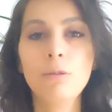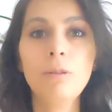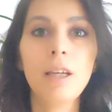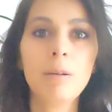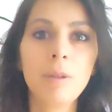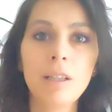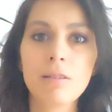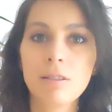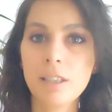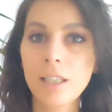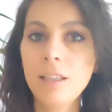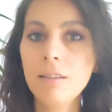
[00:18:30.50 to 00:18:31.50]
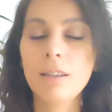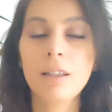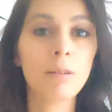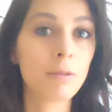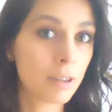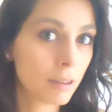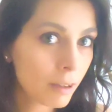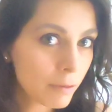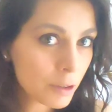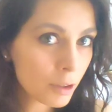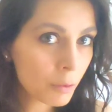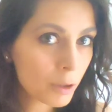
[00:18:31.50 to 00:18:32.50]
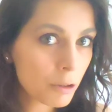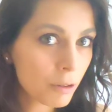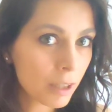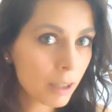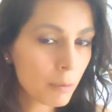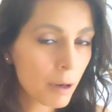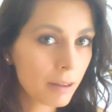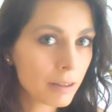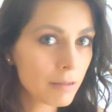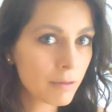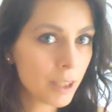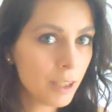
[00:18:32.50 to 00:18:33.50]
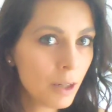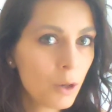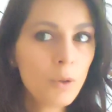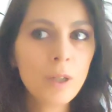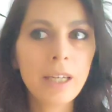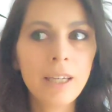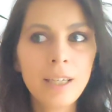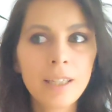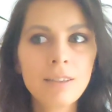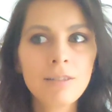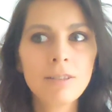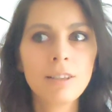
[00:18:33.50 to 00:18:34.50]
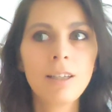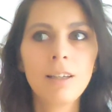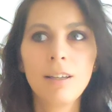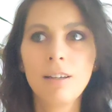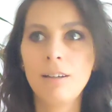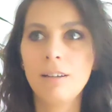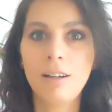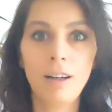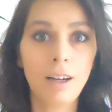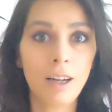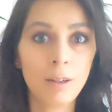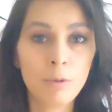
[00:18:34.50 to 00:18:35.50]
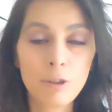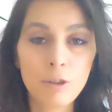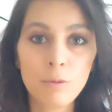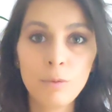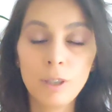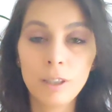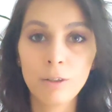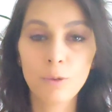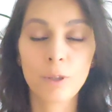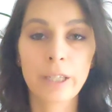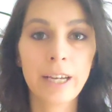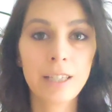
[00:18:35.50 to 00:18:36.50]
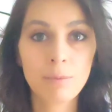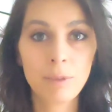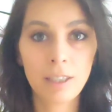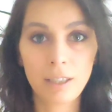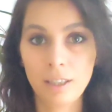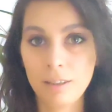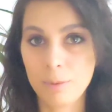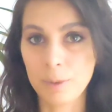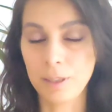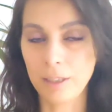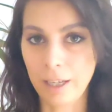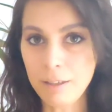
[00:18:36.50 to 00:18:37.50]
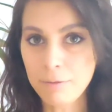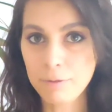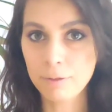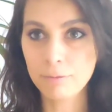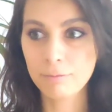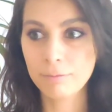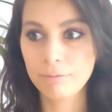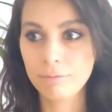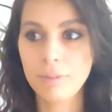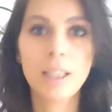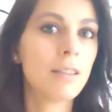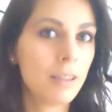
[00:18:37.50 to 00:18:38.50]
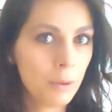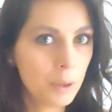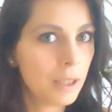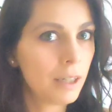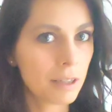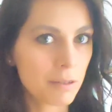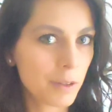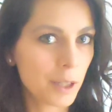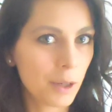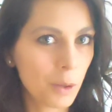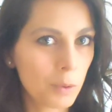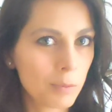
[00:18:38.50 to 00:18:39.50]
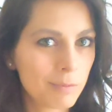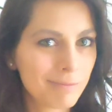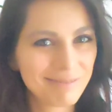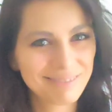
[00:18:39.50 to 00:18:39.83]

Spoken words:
So that being said, I would still love to know what you think about this video, and I wish you an orgasmic, intimate life, and see you in the next video.